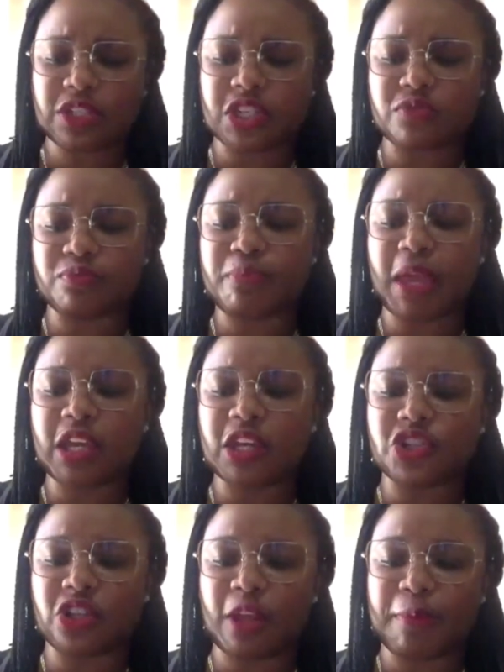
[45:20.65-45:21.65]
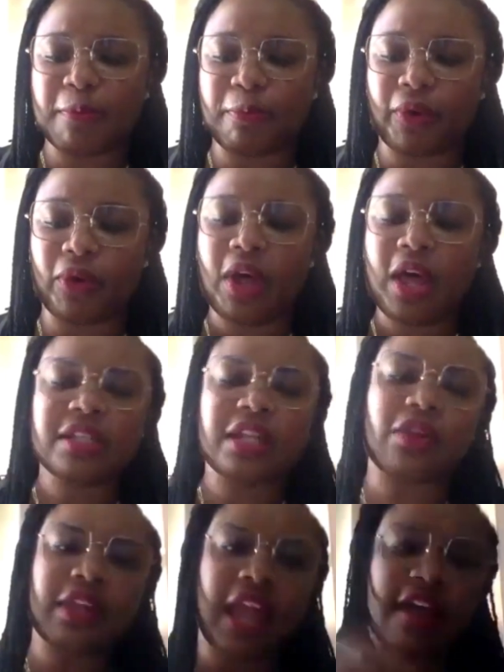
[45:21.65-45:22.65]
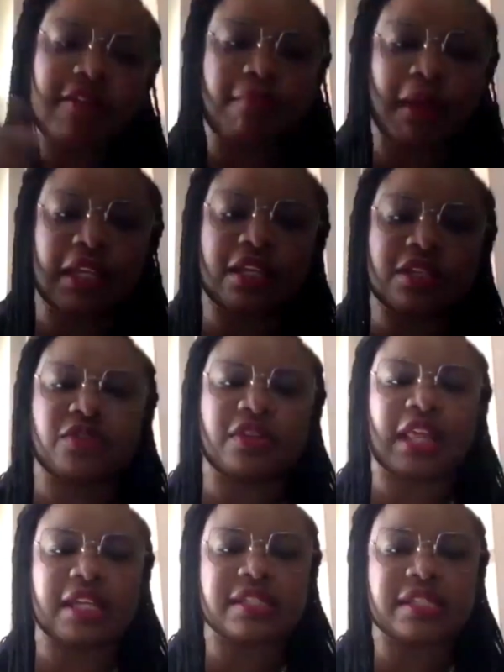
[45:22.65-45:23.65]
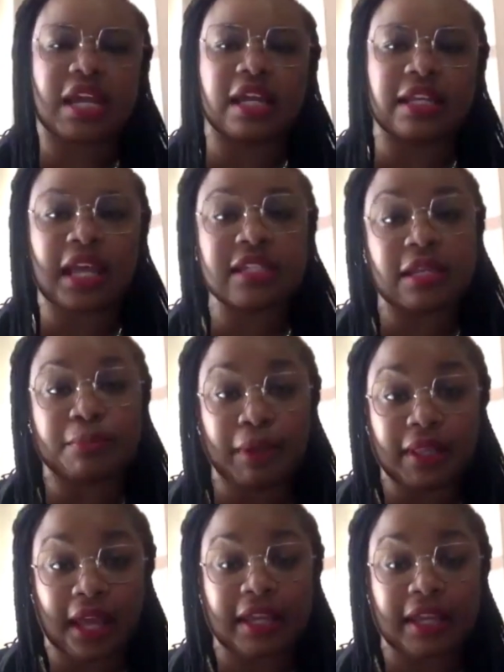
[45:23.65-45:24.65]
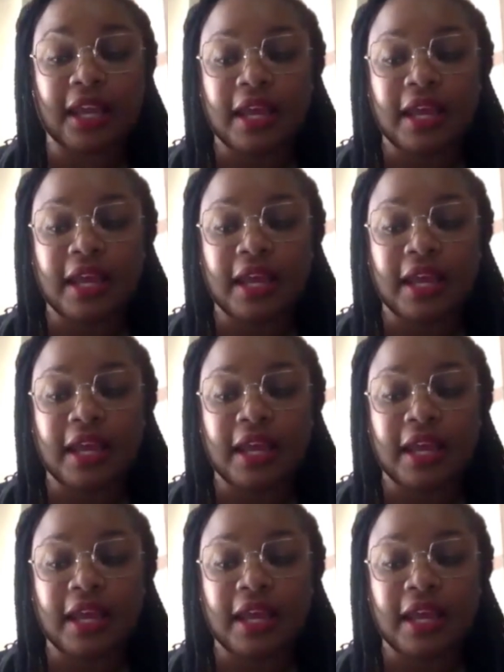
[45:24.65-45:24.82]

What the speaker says: just making sure that people not only have money so that they can stay connected, but like